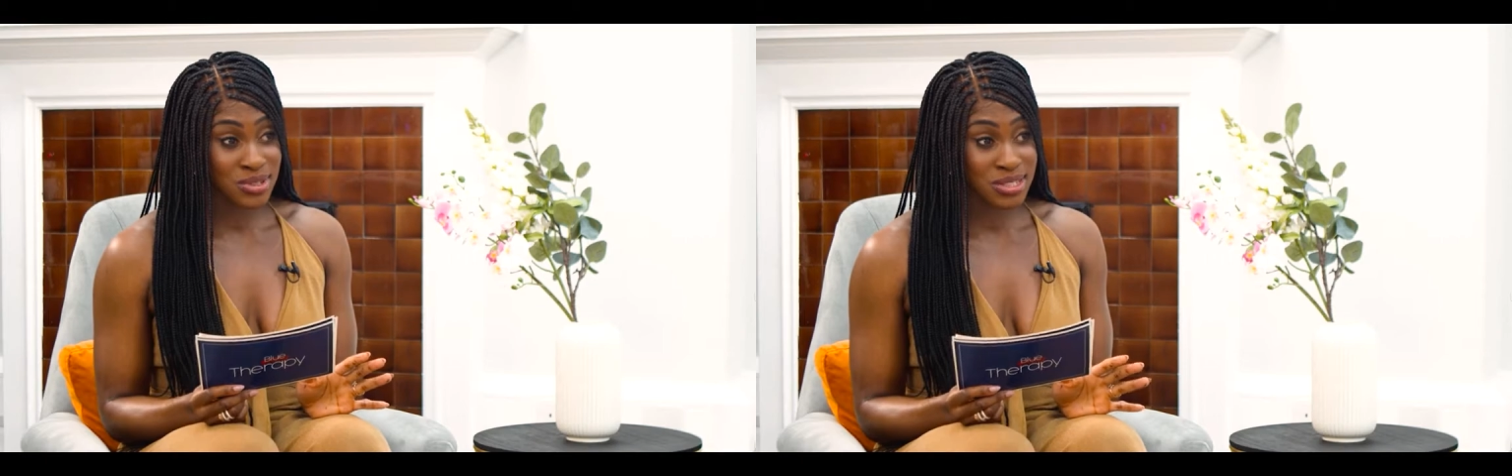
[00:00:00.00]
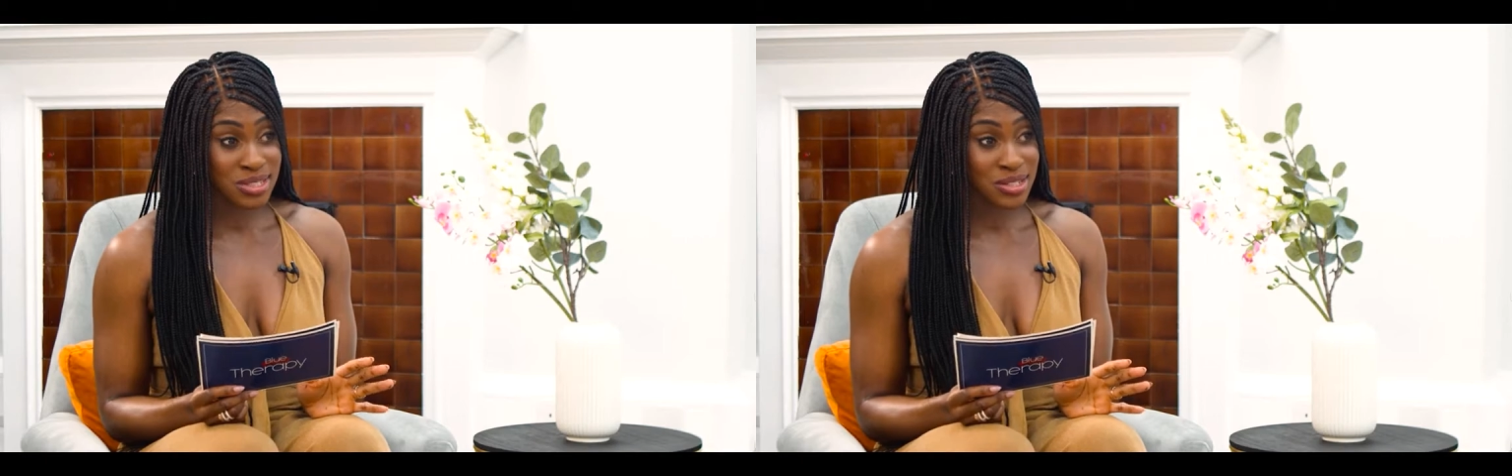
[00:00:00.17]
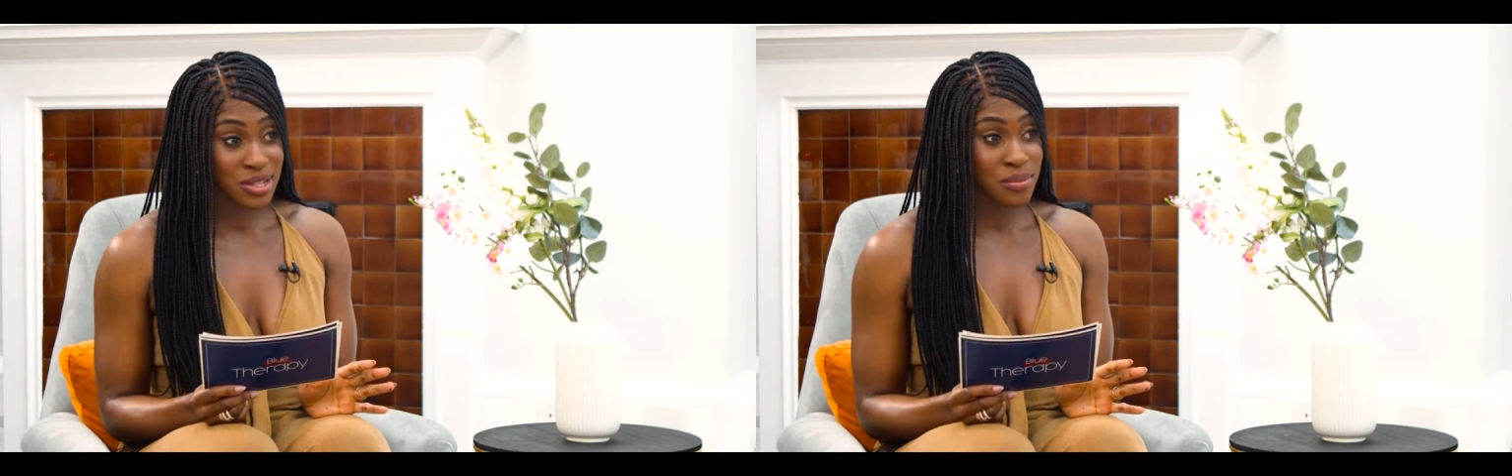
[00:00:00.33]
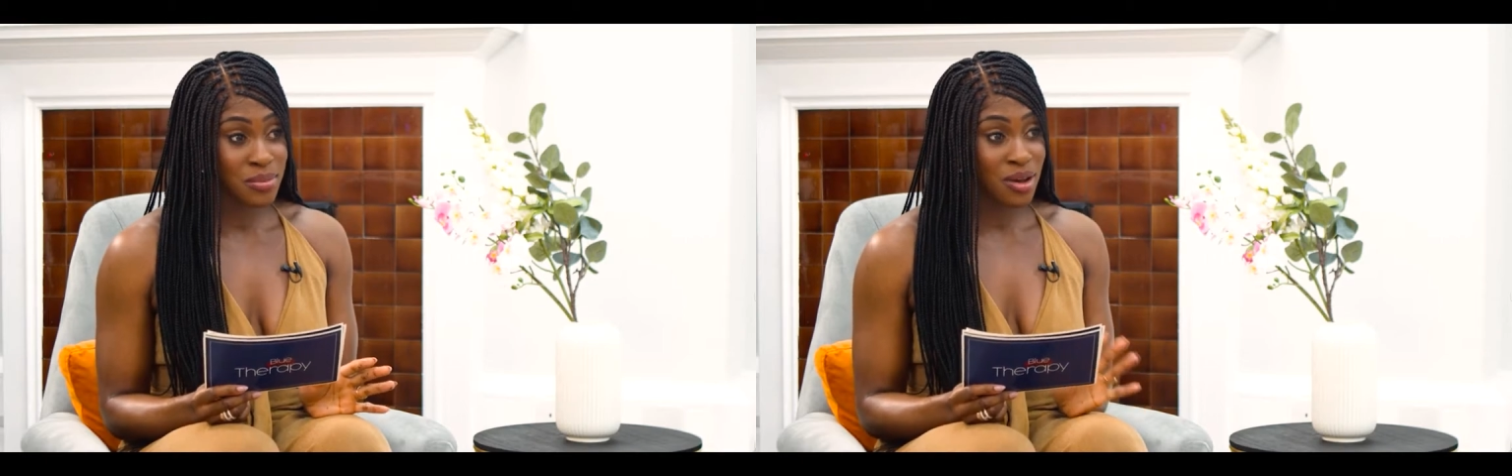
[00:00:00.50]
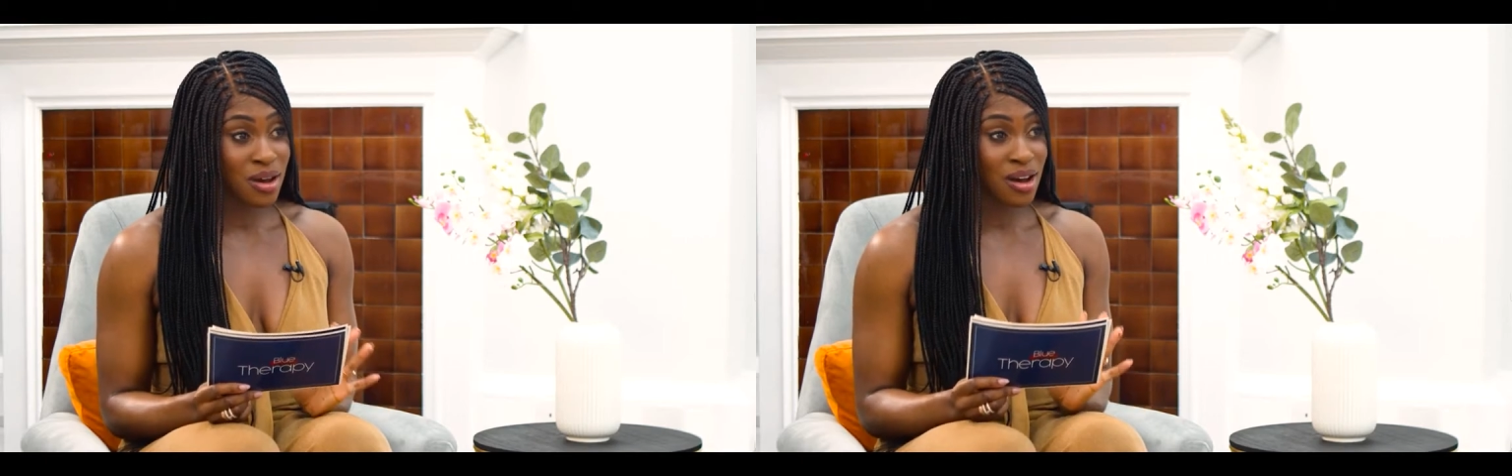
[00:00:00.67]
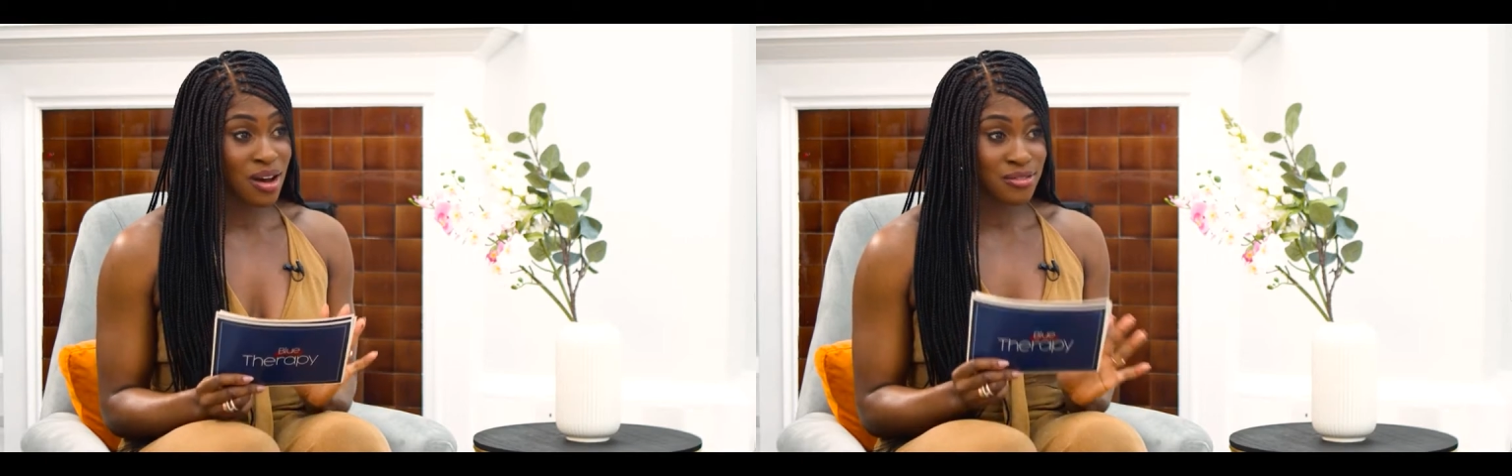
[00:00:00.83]
system
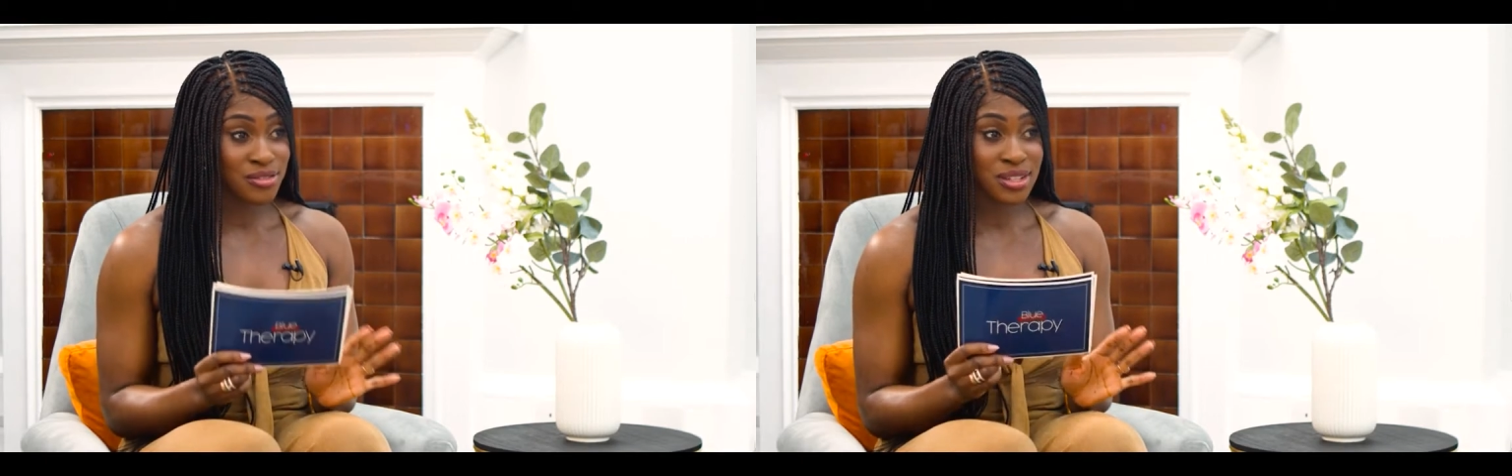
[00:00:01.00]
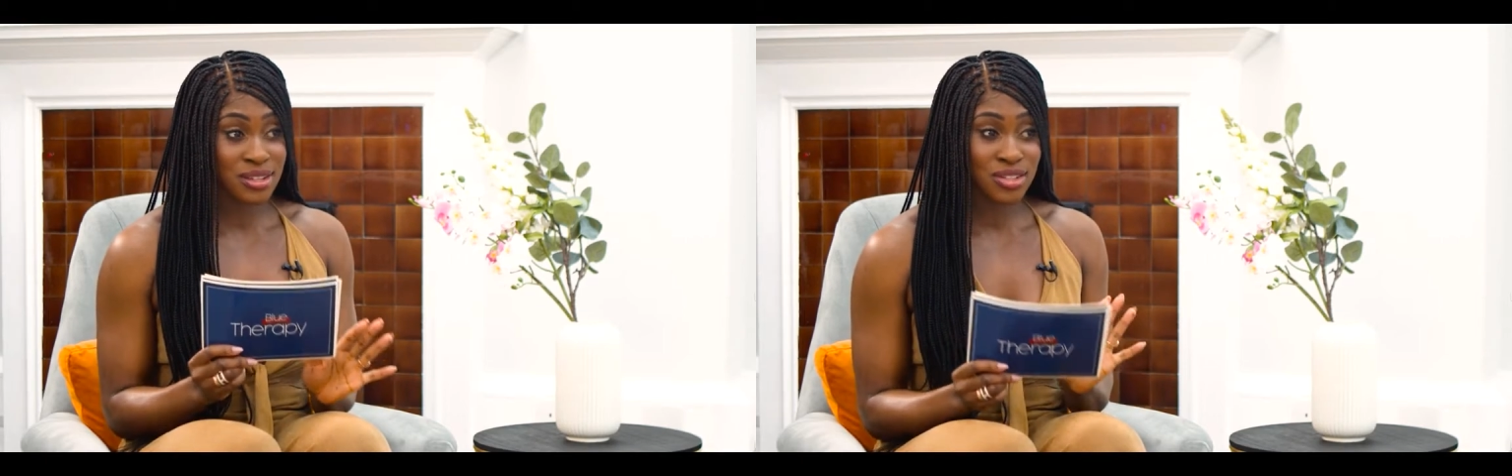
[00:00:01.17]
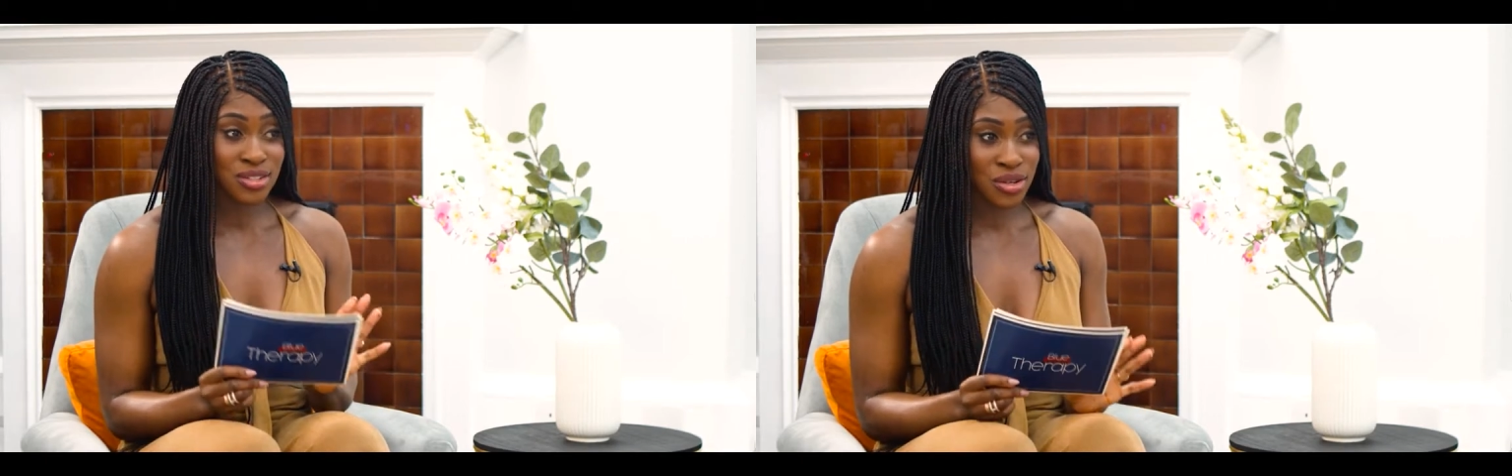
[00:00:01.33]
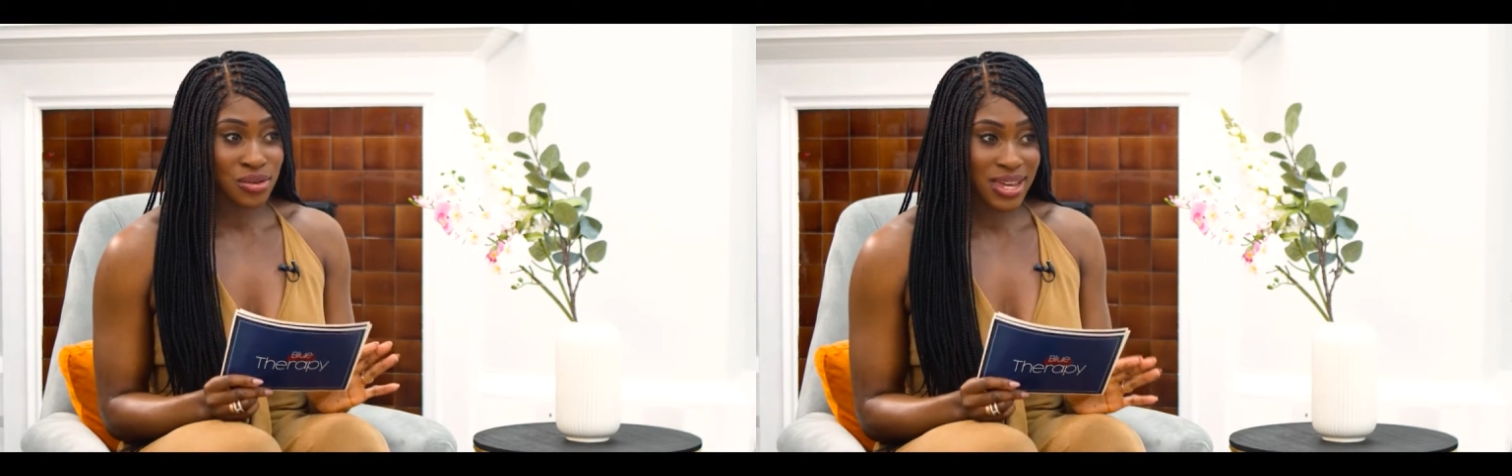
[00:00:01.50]
after the show